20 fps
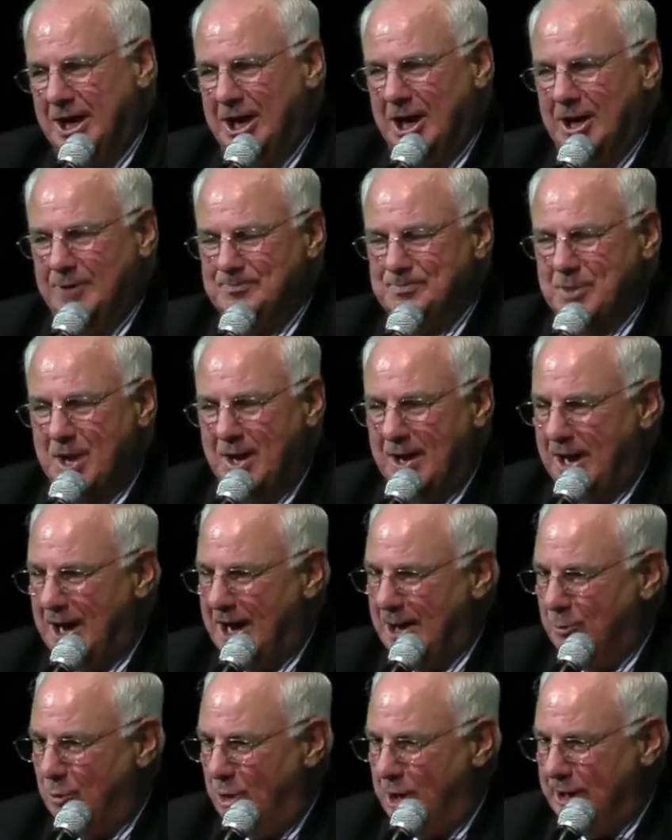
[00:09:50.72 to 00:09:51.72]

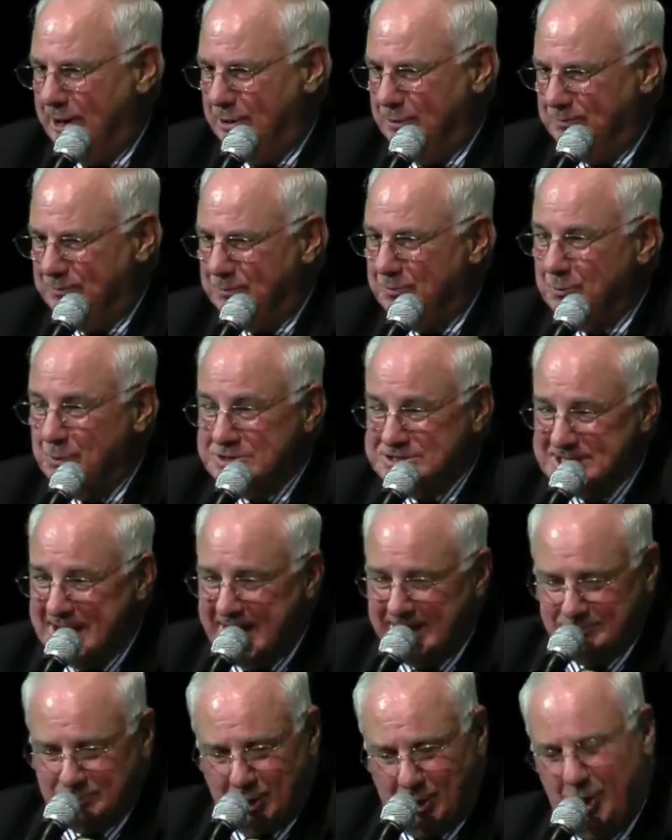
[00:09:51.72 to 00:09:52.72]
I wanna, what's
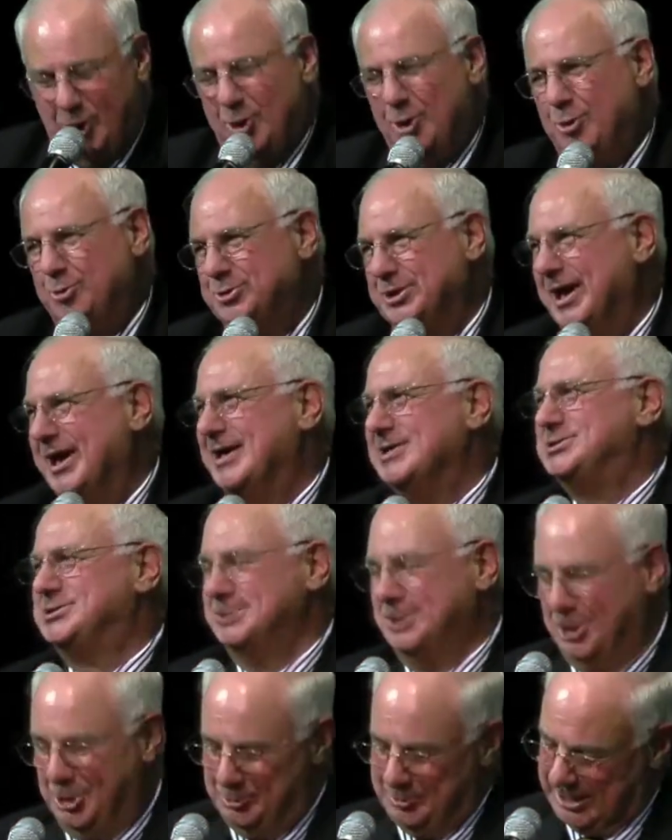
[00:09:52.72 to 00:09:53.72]
that? Oh,
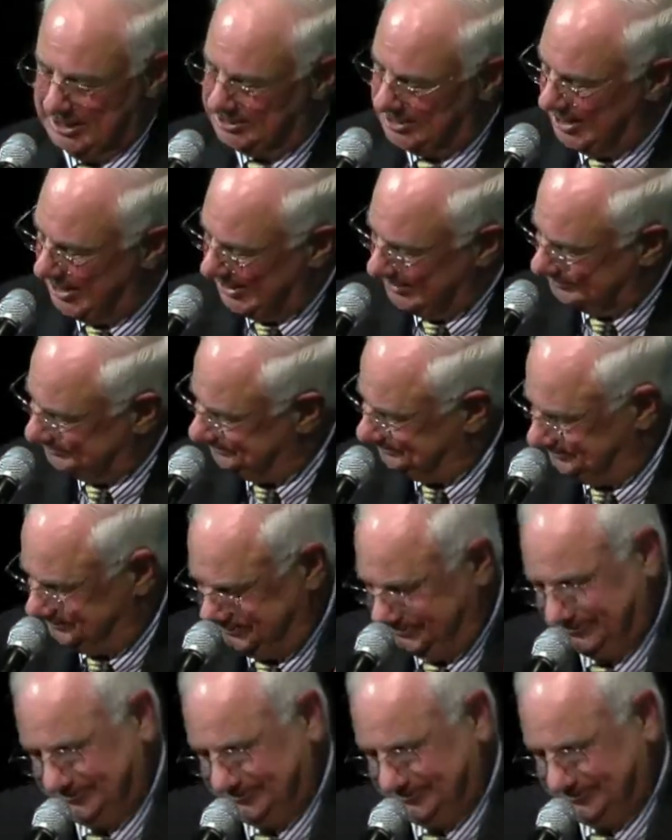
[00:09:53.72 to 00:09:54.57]
yes, oh my God.